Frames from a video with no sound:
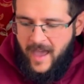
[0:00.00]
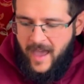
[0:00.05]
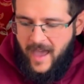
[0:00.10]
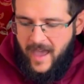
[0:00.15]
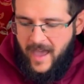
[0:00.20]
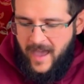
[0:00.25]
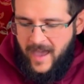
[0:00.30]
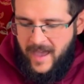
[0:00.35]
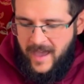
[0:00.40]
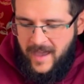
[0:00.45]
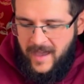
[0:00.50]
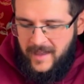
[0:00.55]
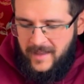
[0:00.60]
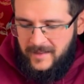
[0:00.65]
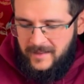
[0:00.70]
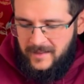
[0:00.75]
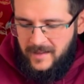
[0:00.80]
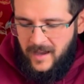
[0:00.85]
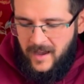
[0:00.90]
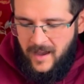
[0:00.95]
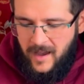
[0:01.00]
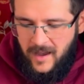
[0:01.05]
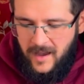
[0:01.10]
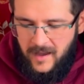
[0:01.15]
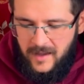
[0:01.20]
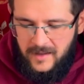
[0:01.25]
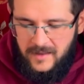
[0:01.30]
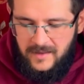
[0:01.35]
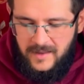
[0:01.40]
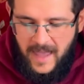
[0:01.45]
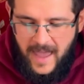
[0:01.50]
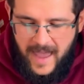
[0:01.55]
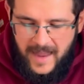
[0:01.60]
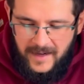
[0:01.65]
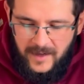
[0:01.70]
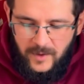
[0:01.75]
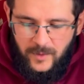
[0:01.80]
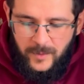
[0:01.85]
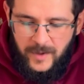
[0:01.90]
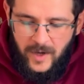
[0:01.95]
And then
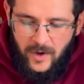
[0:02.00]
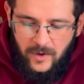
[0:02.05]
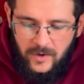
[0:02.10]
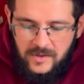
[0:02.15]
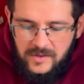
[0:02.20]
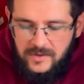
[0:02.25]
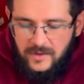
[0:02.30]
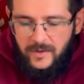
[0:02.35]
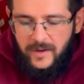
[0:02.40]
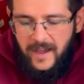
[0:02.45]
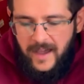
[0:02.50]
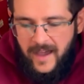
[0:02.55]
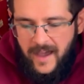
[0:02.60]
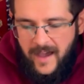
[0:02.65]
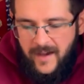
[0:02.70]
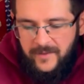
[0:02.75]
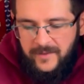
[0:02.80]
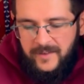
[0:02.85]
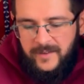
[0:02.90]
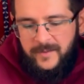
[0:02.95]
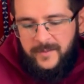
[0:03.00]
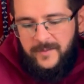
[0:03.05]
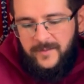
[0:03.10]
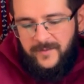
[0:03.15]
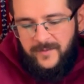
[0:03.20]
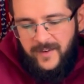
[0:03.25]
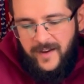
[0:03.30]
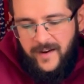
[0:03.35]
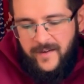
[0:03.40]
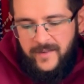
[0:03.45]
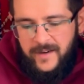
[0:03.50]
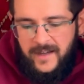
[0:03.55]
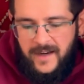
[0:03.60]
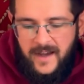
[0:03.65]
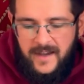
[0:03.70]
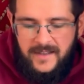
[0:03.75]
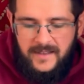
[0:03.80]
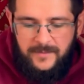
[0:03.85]
we also have a very nice